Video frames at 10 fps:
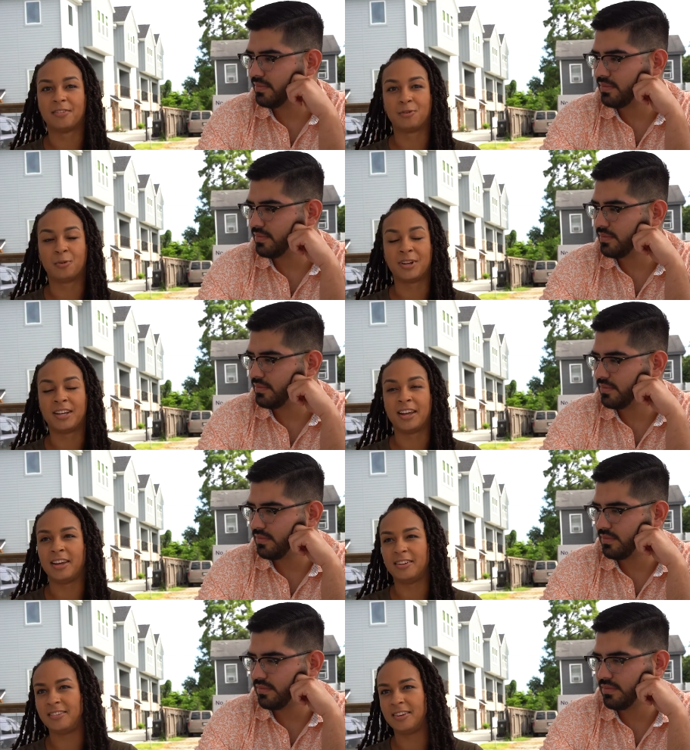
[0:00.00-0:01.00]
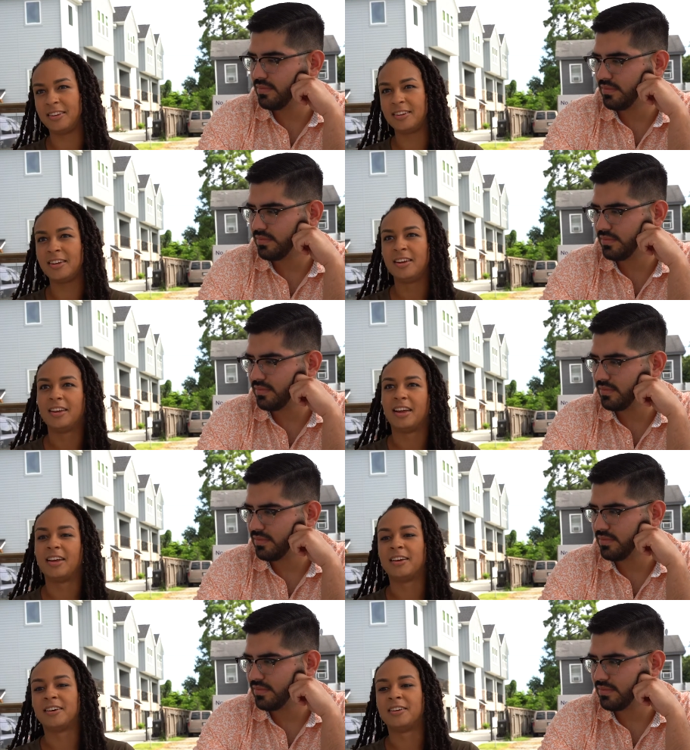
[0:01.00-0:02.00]
Speaker 1: of 2018,
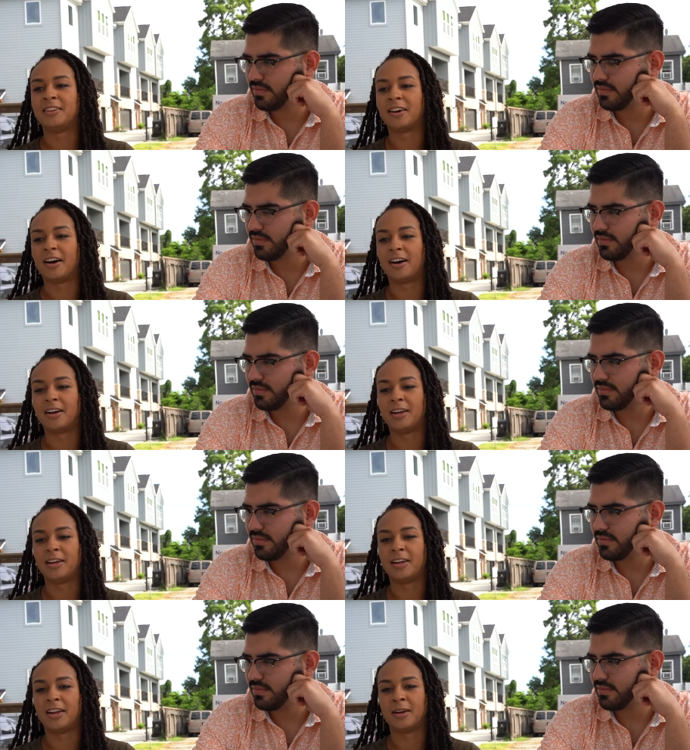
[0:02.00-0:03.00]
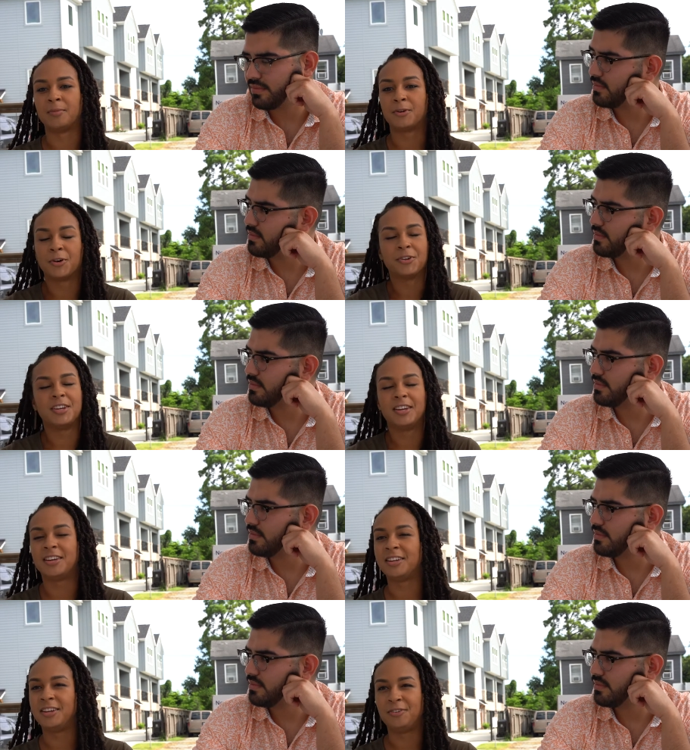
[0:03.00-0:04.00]
and I am currently
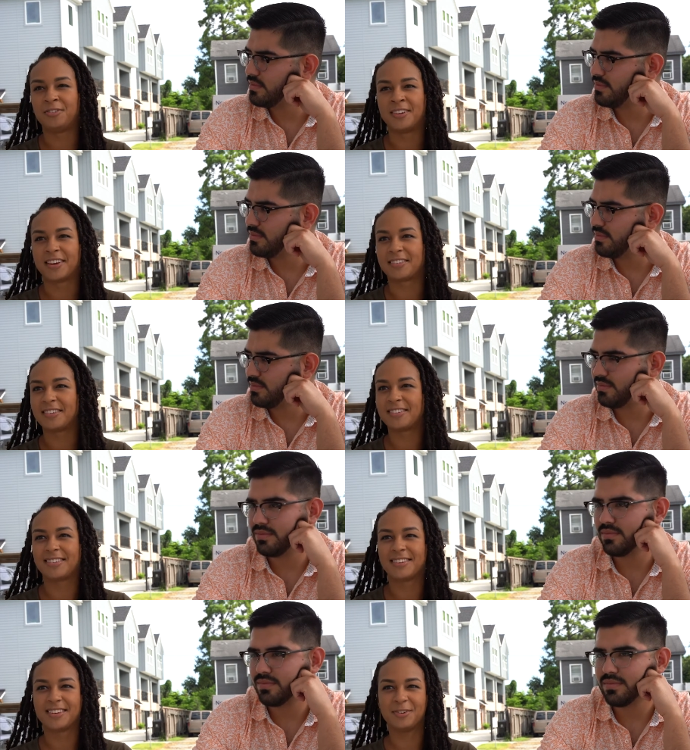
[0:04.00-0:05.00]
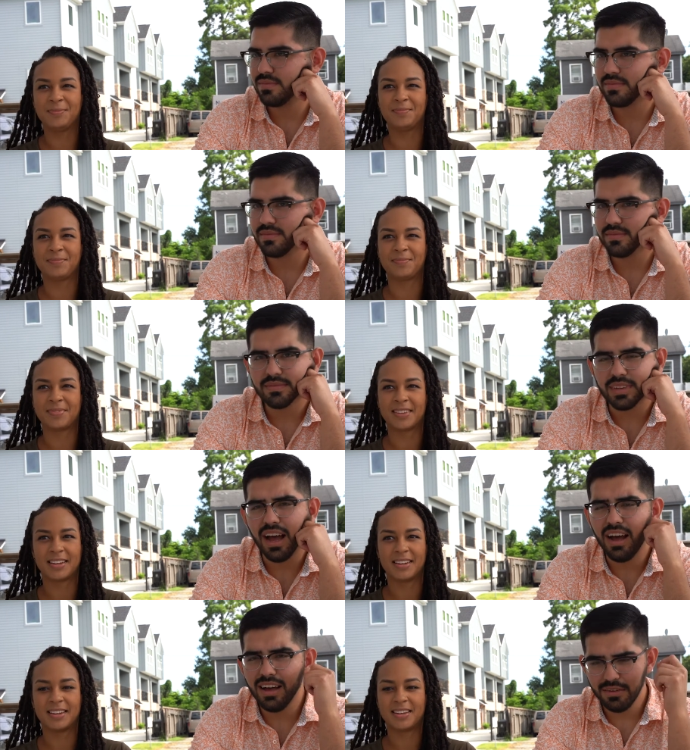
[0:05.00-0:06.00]
in Houston, Texas.
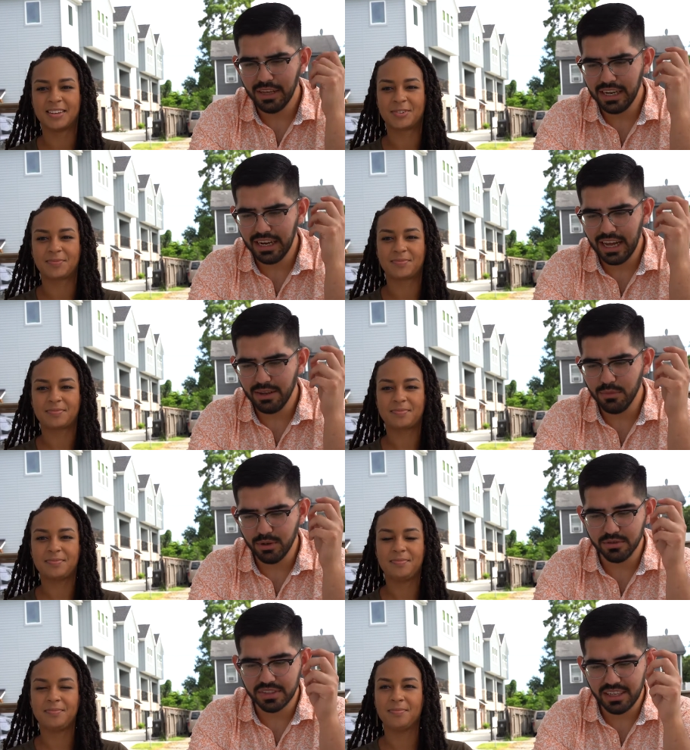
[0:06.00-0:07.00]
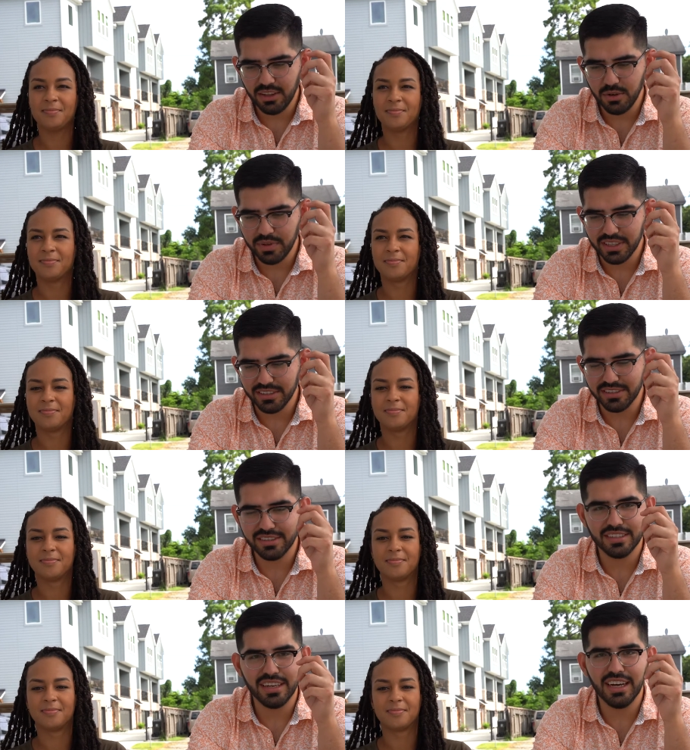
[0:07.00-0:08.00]
Speaker 2: Uh, and I'm Jose
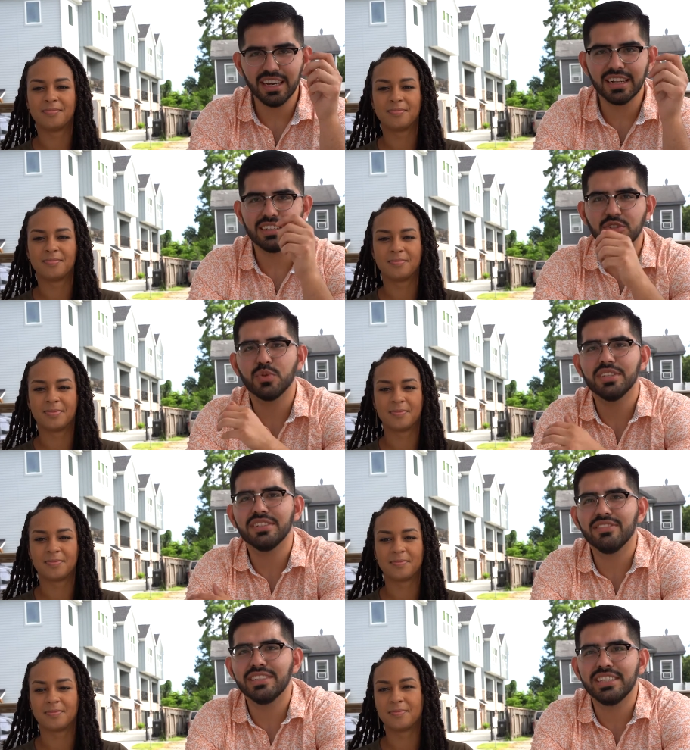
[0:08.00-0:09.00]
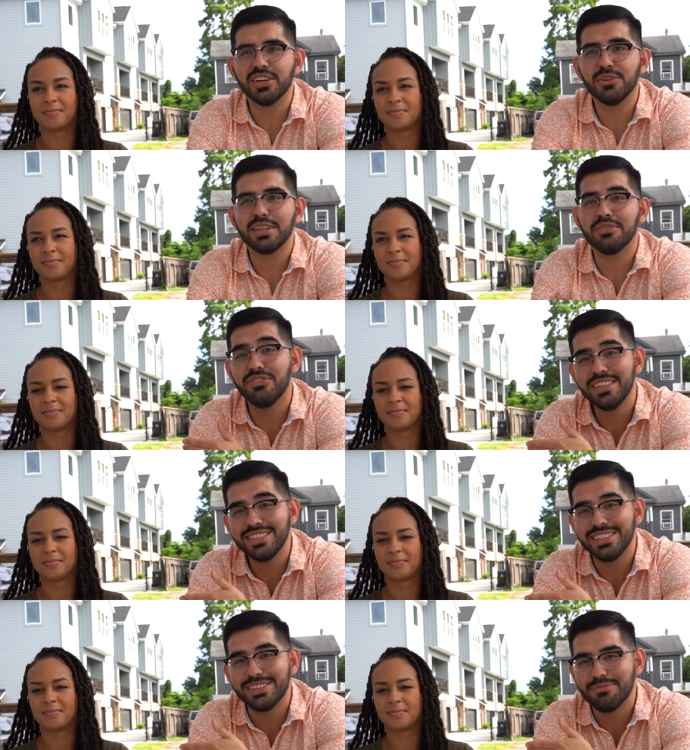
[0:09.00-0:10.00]
Lopez, uh, class of 2017, currently
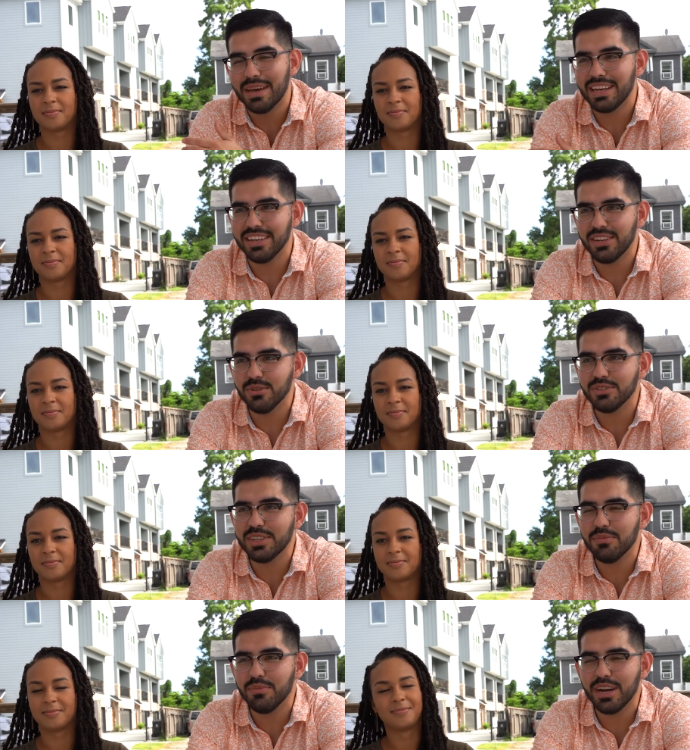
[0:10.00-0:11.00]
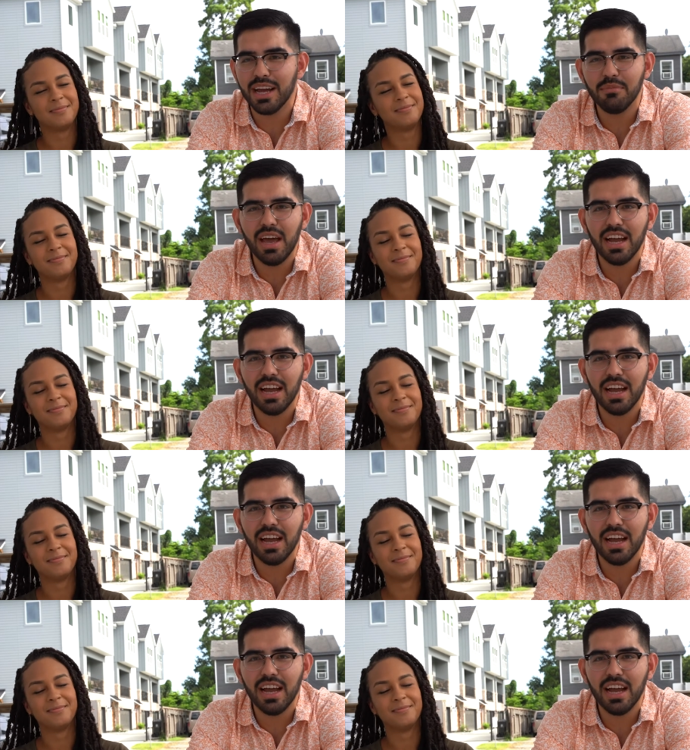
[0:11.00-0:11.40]
visiting Betty in Houston, but I'm